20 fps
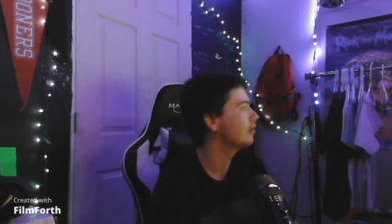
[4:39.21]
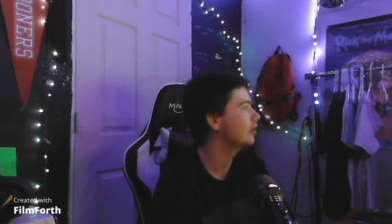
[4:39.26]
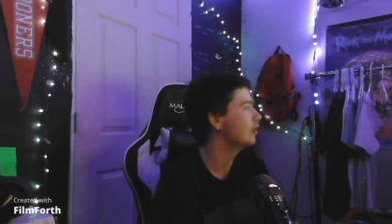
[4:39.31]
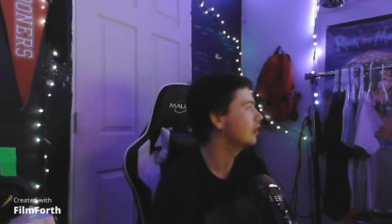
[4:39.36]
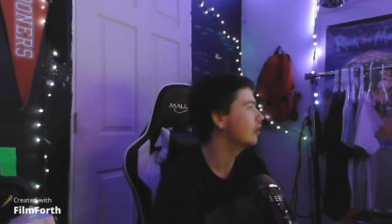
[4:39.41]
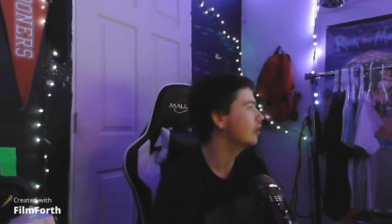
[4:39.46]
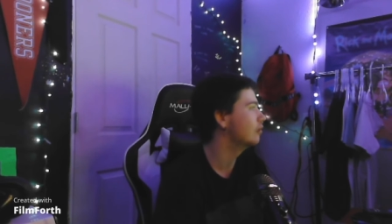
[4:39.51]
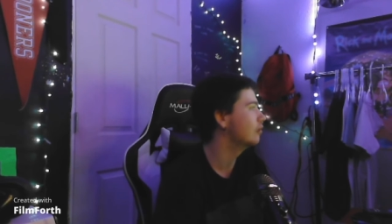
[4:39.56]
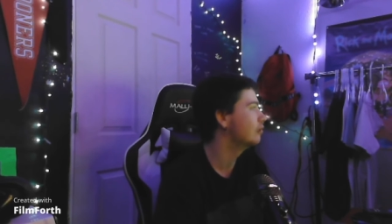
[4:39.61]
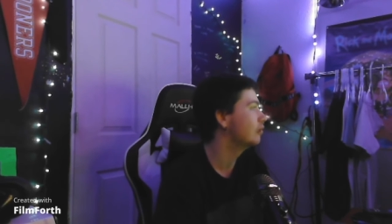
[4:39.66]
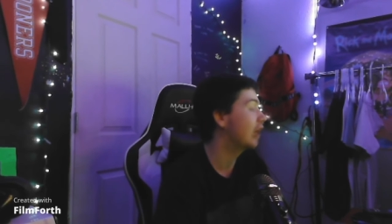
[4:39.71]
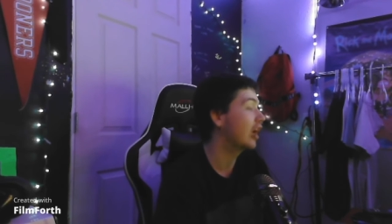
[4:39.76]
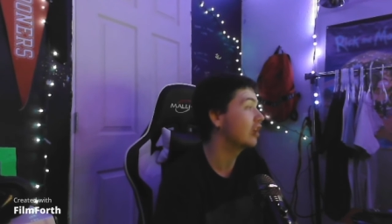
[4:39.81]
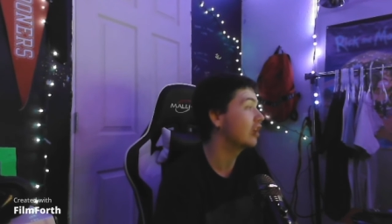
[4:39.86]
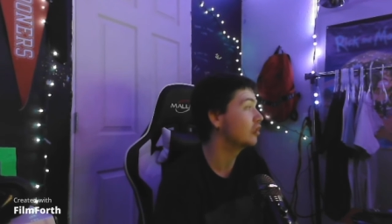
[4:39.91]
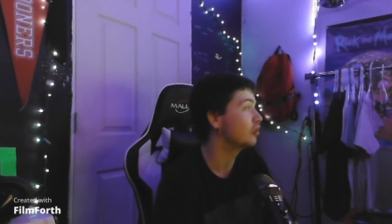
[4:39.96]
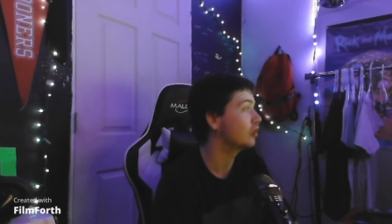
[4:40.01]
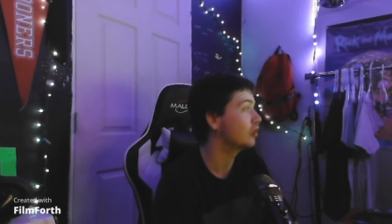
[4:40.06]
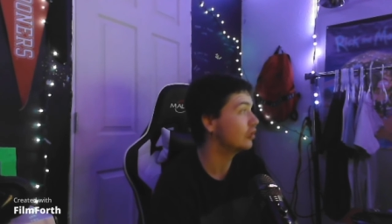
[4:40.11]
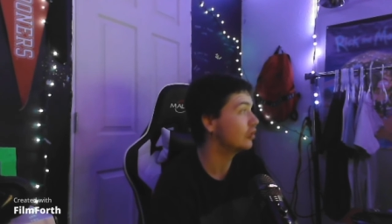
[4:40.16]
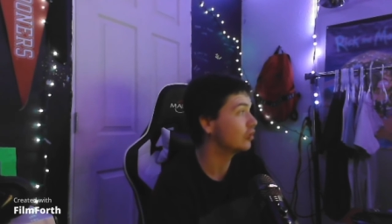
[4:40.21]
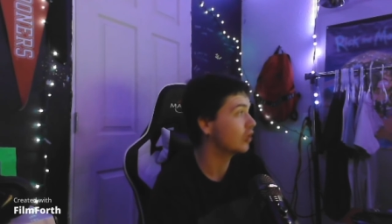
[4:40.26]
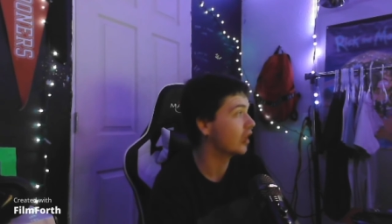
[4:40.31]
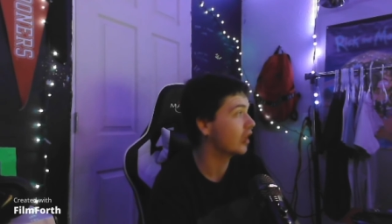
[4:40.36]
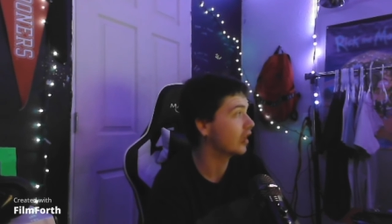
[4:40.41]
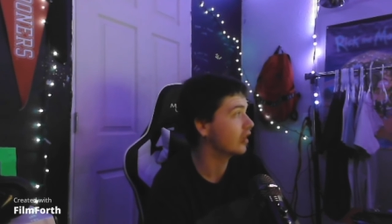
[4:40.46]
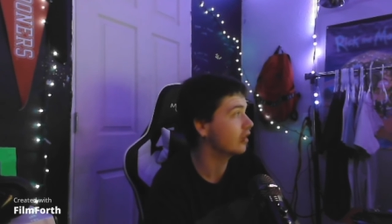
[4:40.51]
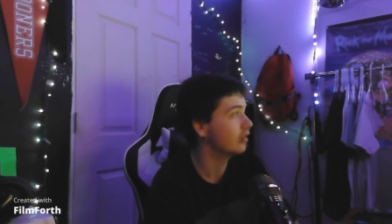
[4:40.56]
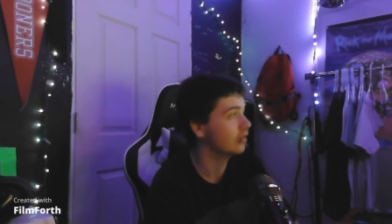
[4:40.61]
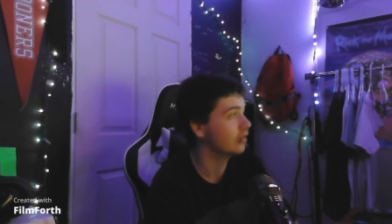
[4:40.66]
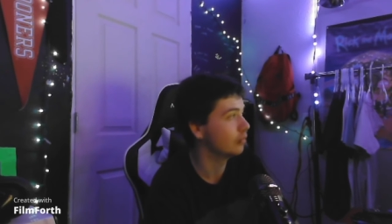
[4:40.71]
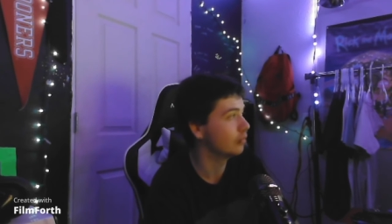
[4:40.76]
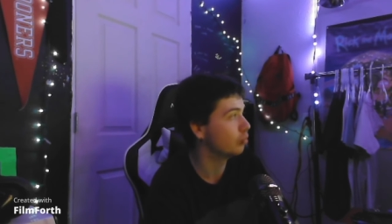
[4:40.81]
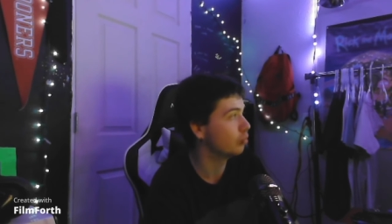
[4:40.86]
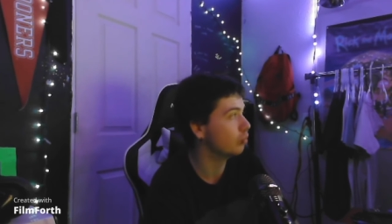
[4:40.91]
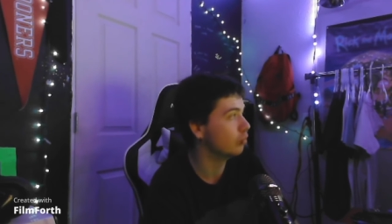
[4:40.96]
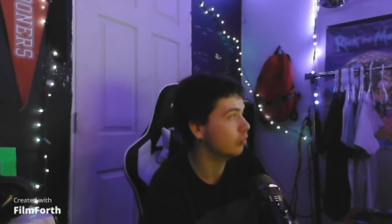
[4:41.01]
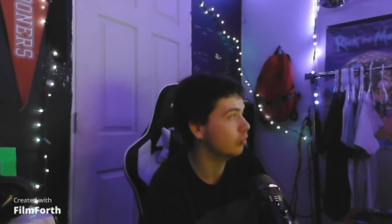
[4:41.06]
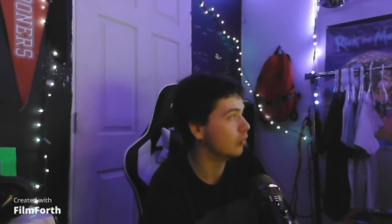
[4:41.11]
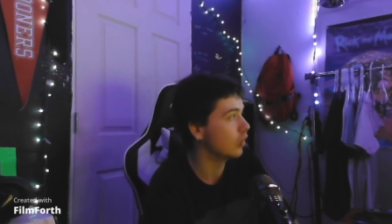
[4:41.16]
You know, How to Train Your Dragon,
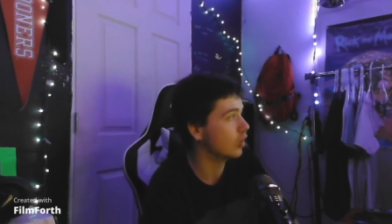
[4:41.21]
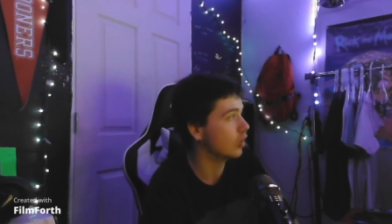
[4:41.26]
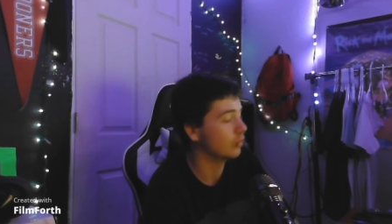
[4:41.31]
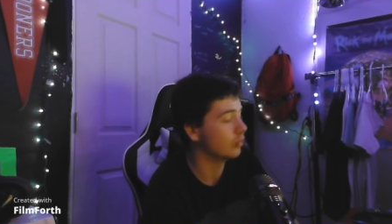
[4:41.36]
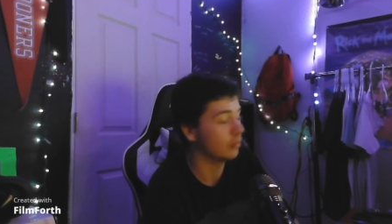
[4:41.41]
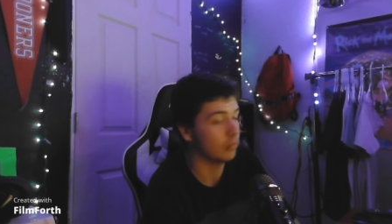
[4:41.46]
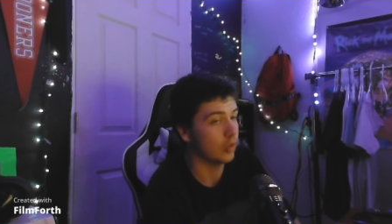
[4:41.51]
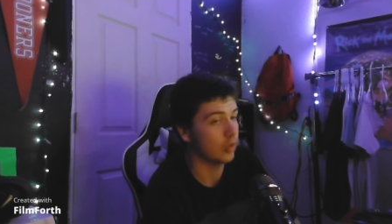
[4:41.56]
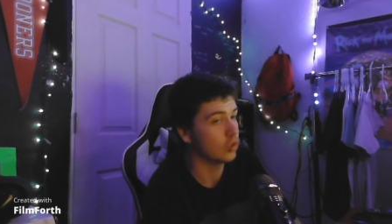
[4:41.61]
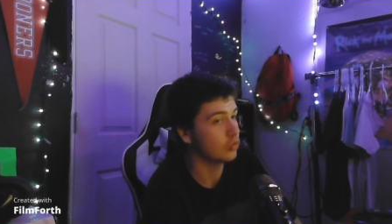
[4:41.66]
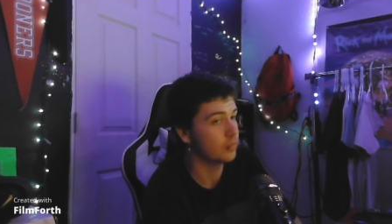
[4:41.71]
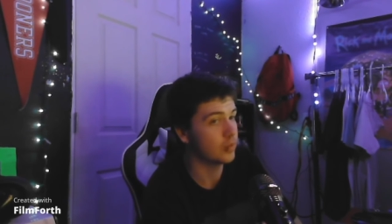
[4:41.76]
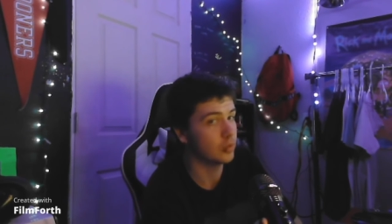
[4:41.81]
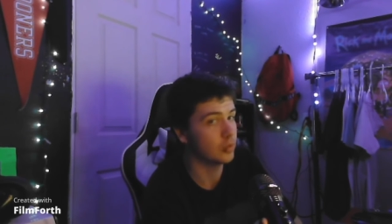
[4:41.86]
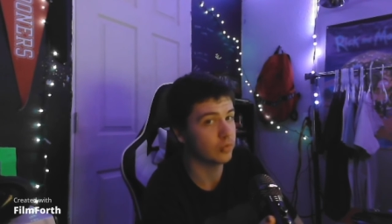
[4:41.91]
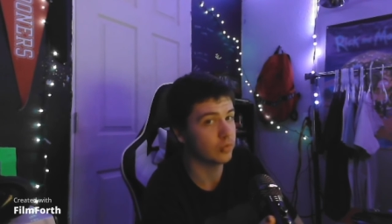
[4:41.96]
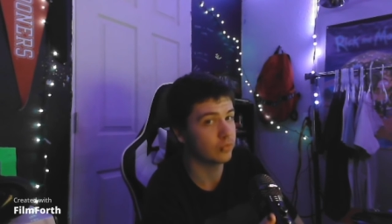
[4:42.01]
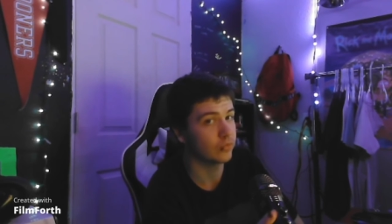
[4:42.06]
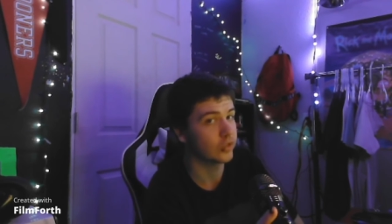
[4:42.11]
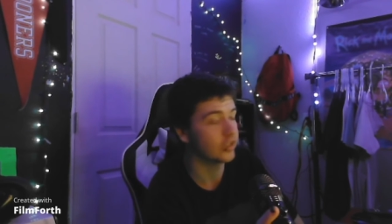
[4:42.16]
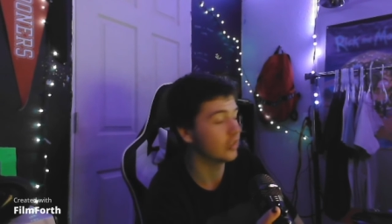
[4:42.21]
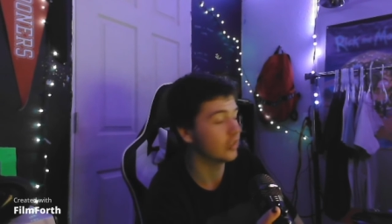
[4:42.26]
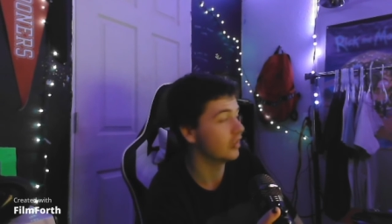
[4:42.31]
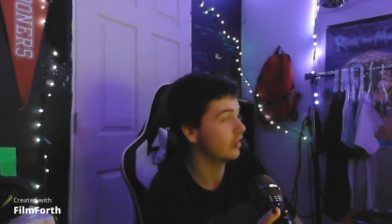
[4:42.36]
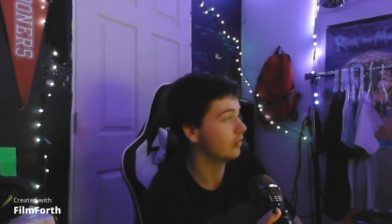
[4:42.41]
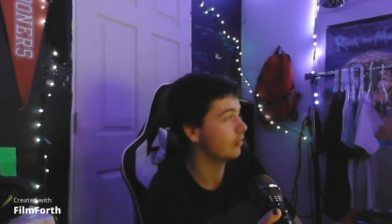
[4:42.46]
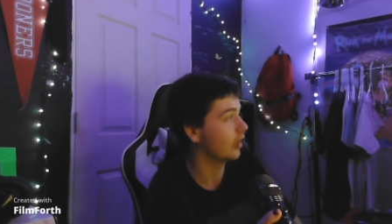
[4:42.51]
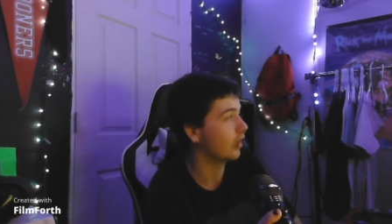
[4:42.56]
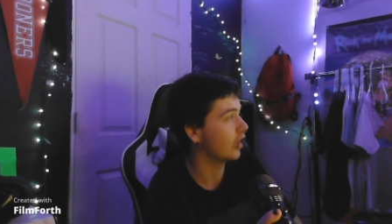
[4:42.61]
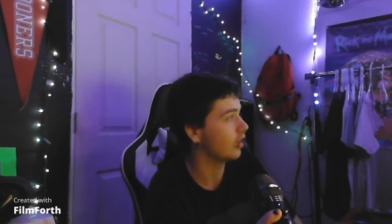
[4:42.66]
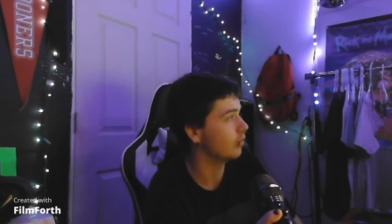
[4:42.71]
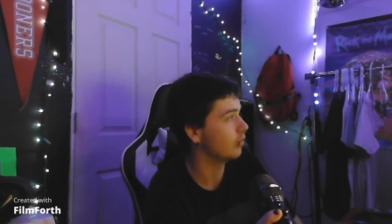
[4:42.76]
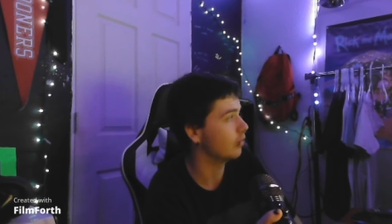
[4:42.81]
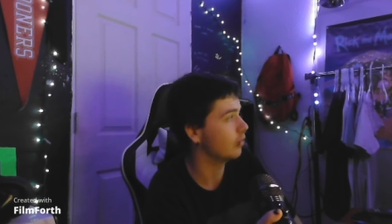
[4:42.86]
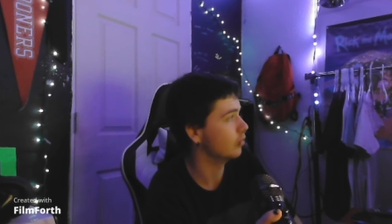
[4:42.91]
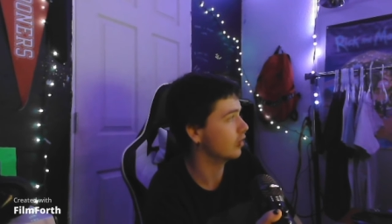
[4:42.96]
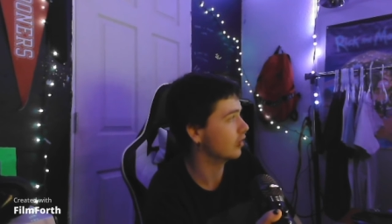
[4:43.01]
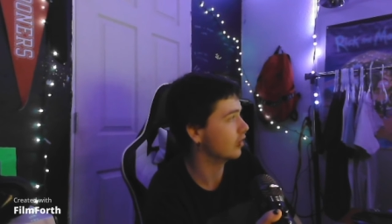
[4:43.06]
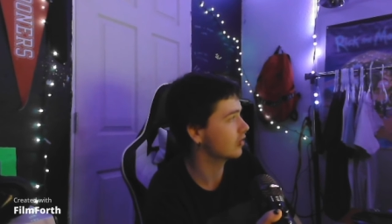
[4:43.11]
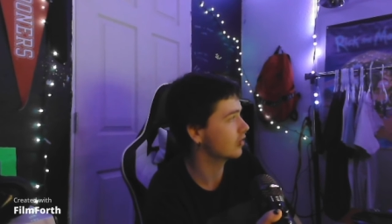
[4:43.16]
most people freaking hate me
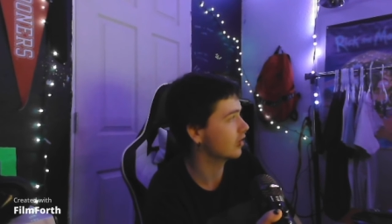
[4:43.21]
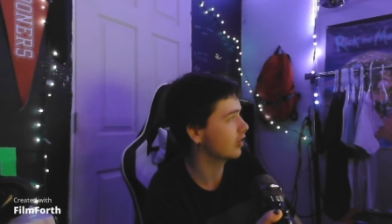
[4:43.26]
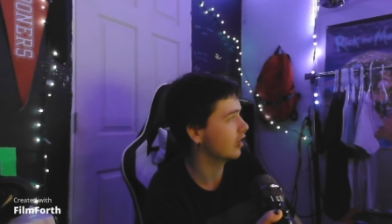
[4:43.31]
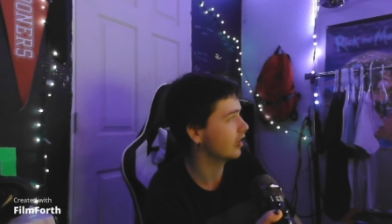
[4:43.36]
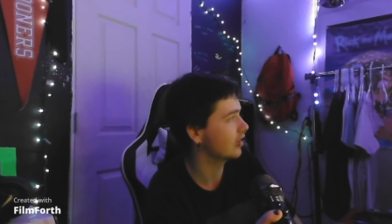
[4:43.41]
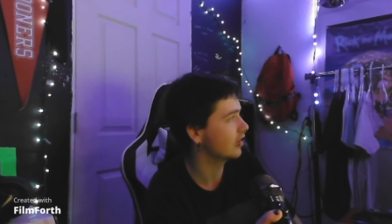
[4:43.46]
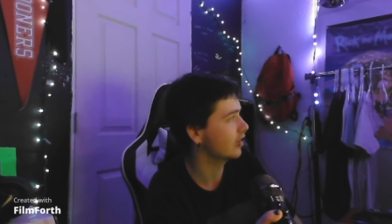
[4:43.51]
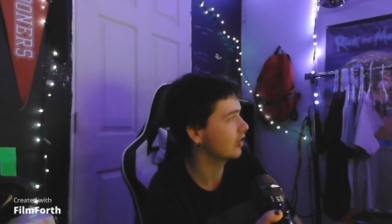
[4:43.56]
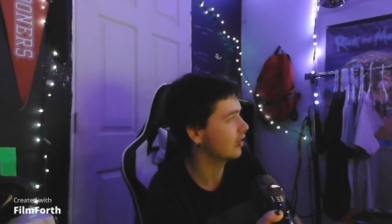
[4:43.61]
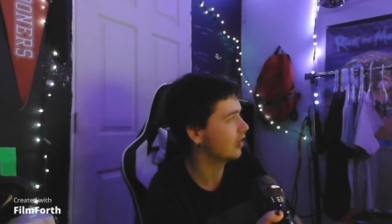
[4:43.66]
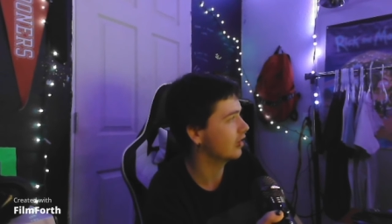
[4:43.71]
because I like that.